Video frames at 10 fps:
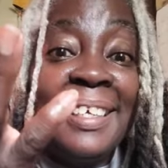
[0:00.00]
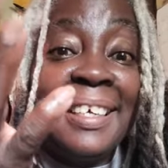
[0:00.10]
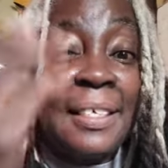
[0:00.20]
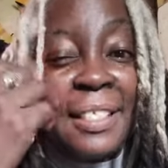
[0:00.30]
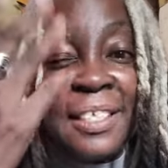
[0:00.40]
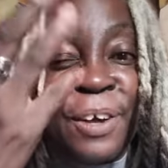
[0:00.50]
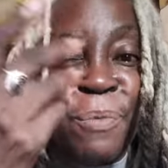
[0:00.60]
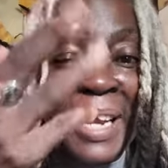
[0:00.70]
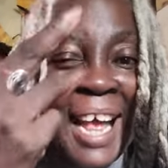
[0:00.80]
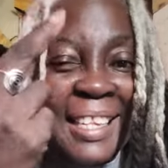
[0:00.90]
Because, you know,
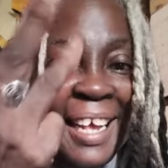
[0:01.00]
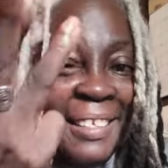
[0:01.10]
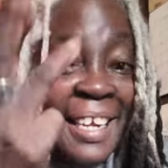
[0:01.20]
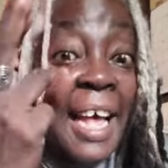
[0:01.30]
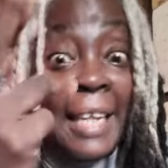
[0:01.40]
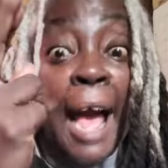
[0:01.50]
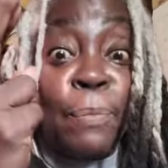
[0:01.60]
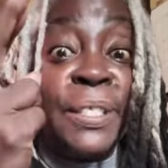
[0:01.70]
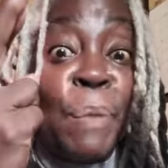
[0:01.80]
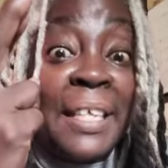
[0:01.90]
we had that. That, that
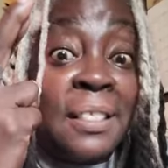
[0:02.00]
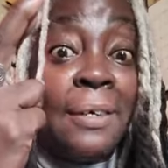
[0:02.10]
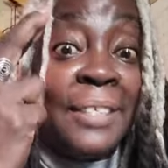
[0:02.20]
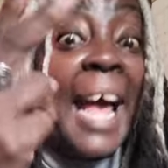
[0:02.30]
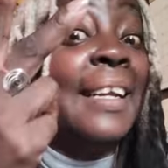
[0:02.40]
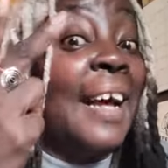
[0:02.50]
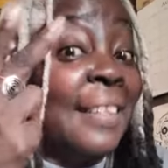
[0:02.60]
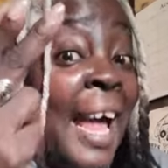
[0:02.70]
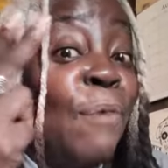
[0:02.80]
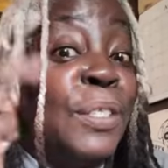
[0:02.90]
was my soul. That not,
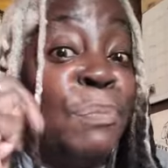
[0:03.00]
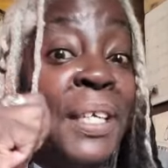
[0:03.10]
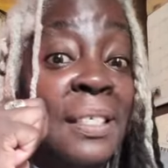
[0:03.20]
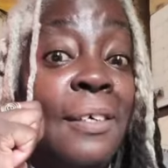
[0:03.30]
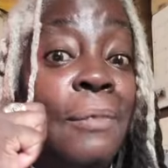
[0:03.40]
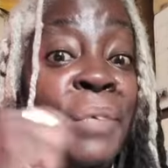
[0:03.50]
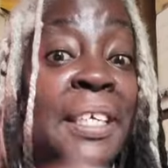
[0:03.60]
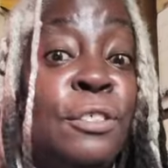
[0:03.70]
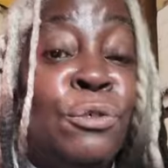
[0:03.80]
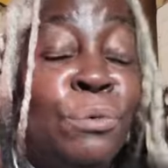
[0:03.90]
that was my
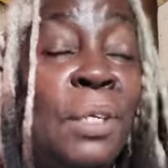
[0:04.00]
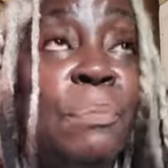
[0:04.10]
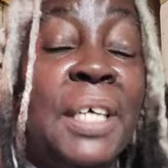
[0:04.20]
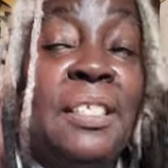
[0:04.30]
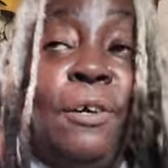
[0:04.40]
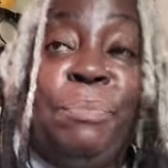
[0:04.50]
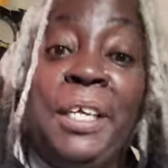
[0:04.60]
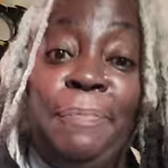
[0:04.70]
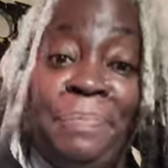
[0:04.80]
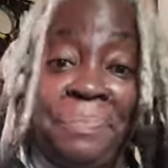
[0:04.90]
soulmate. Truly my soulmate.